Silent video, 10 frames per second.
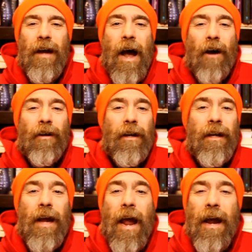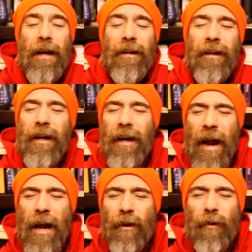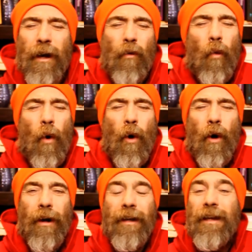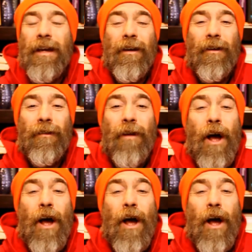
How could He hate and get angry and war and kill?